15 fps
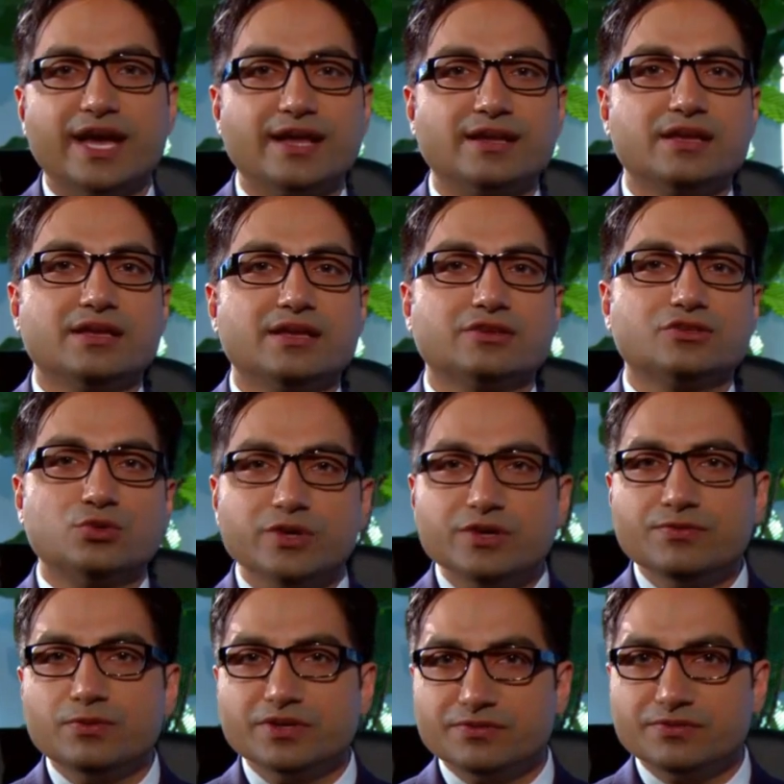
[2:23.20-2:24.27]
at the
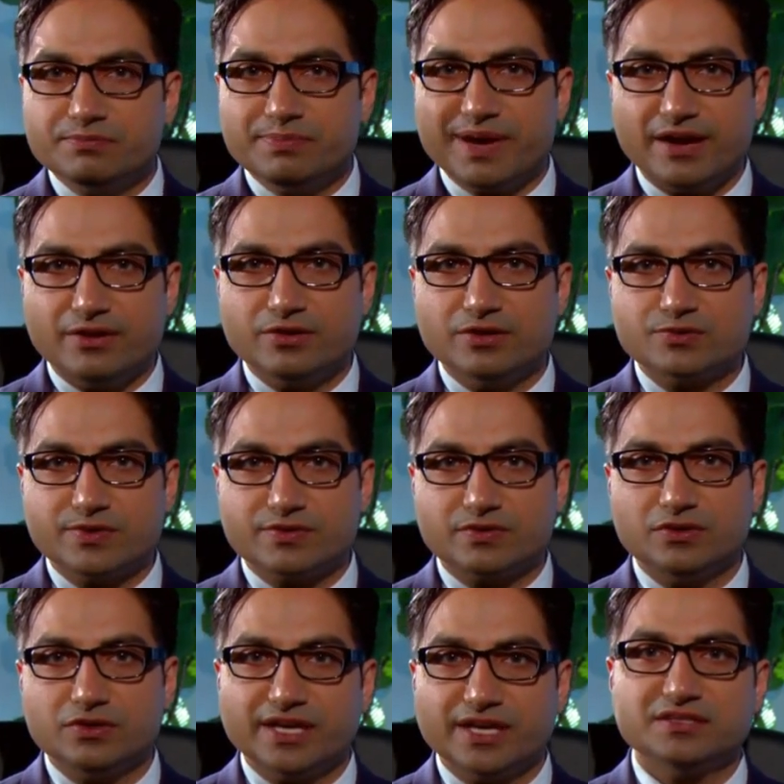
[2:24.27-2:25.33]
24 different patterns, we have to
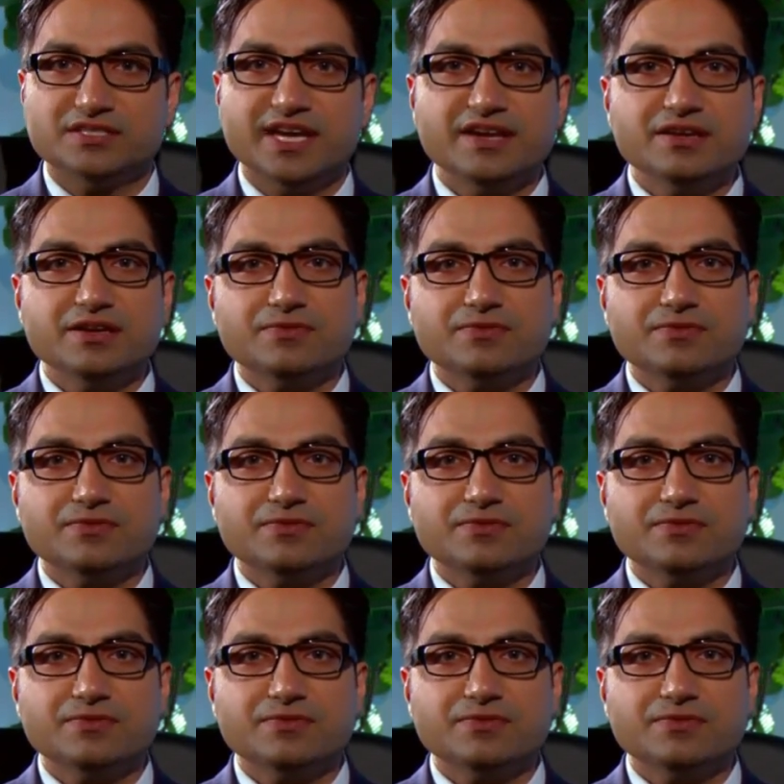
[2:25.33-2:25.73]
look at the 10